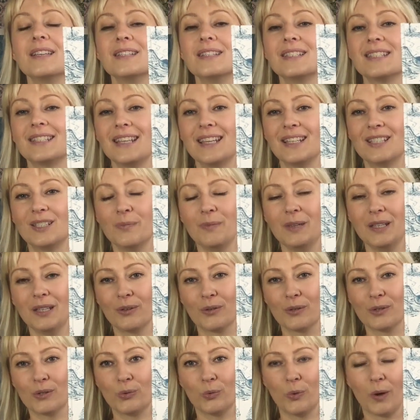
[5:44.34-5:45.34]

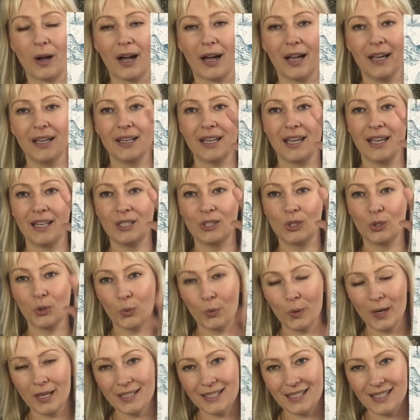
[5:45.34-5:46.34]
centimeters wide and
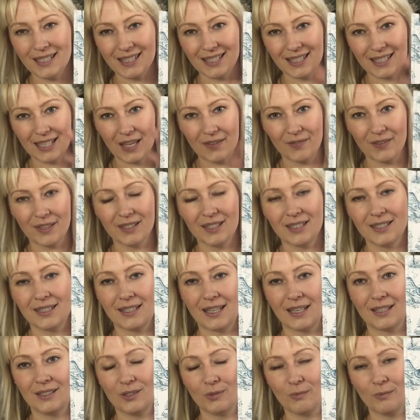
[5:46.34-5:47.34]
27
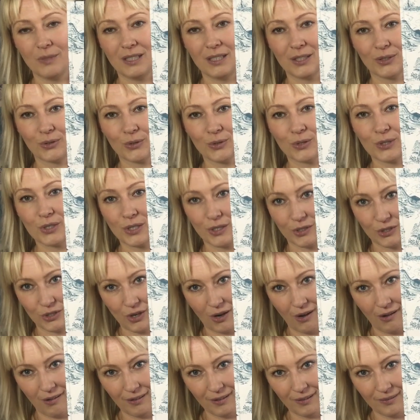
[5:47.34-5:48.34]
centimeters
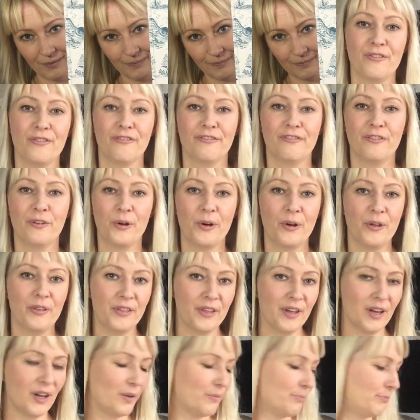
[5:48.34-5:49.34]
tall. For
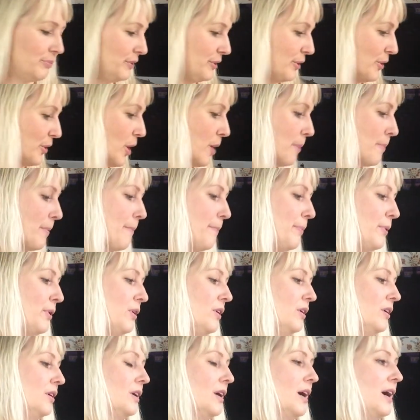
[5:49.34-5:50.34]
the blurb
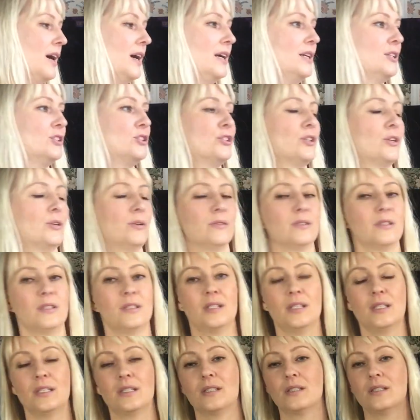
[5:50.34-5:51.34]
book, I chose
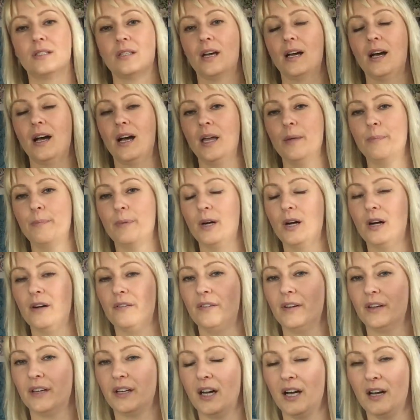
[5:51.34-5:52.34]
this type
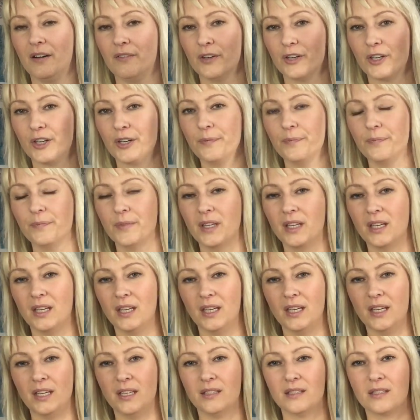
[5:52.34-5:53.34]
of cover.
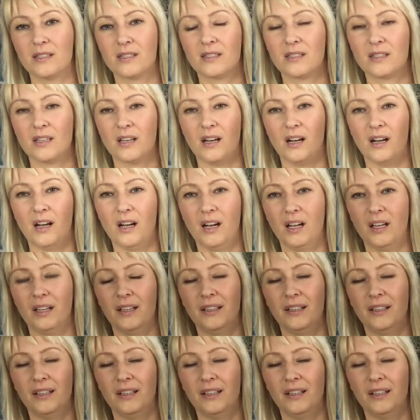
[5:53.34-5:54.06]
It's a